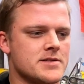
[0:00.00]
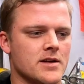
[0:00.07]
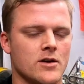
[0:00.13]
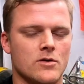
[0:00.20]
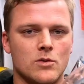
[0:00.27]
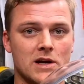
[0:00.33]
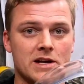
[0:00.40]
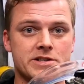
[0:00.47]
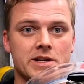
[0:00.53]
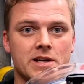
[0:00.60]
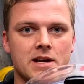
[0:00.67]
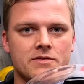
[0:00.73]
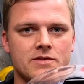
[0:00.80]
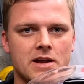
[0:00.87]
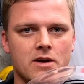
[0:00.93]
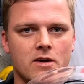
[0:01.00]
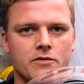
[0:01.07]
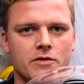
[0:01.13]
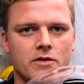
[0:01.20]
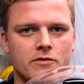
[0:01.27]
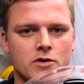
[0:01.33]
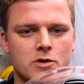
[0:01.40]
So we'll actually leave that
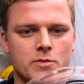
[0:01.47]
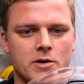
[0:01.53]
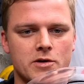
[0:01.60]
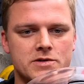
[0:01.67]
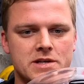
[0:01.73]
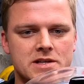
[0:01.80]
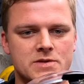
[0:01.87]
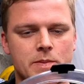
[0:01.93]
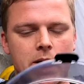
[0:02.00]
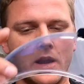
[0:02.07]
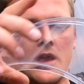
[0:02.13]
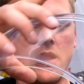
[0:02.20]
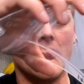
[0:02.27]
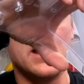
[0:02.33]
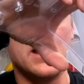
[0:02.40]
off for the process, but